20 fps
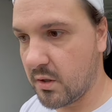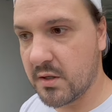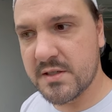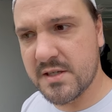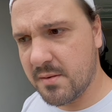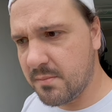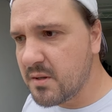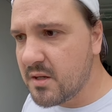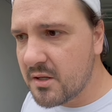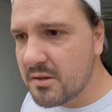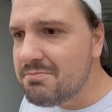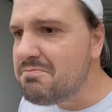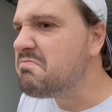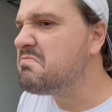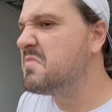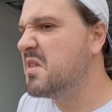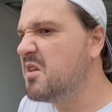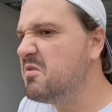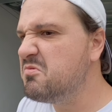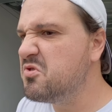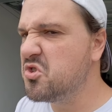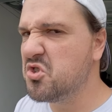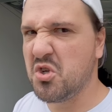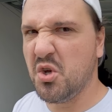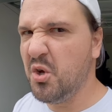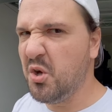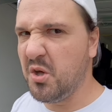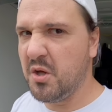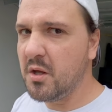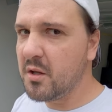works. I mean, it
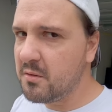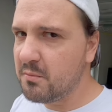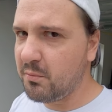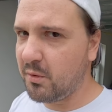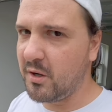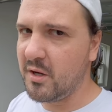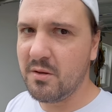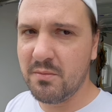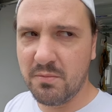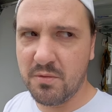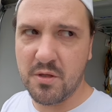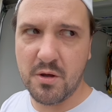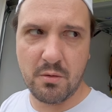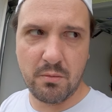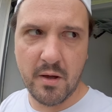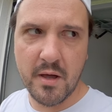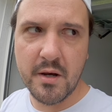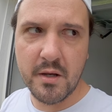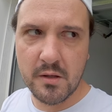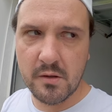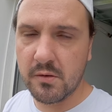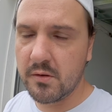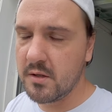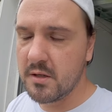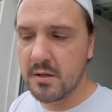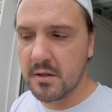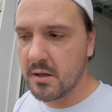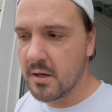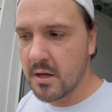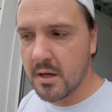should, right?
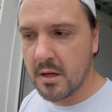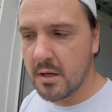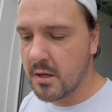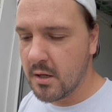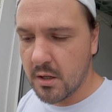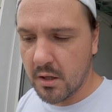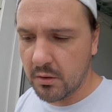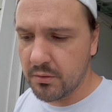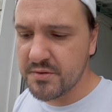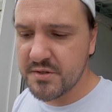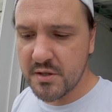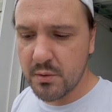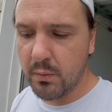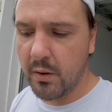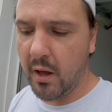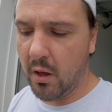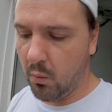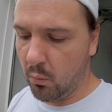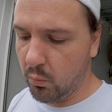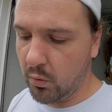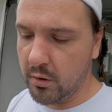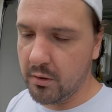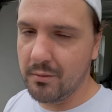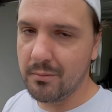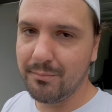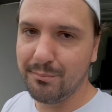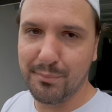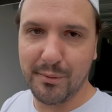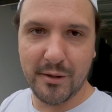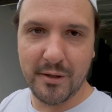Theoretically, I don't see why it
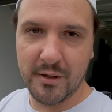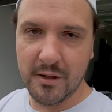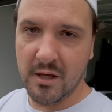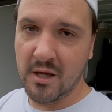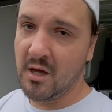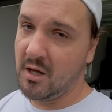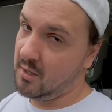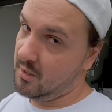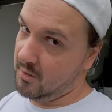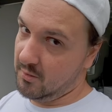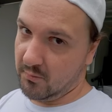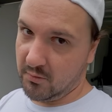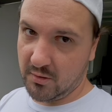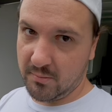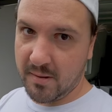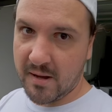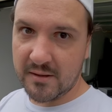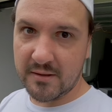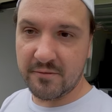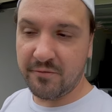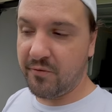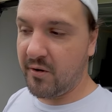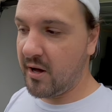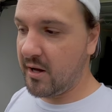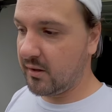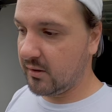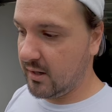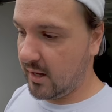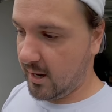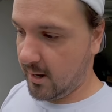wouldn't, but we're about to
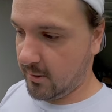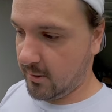find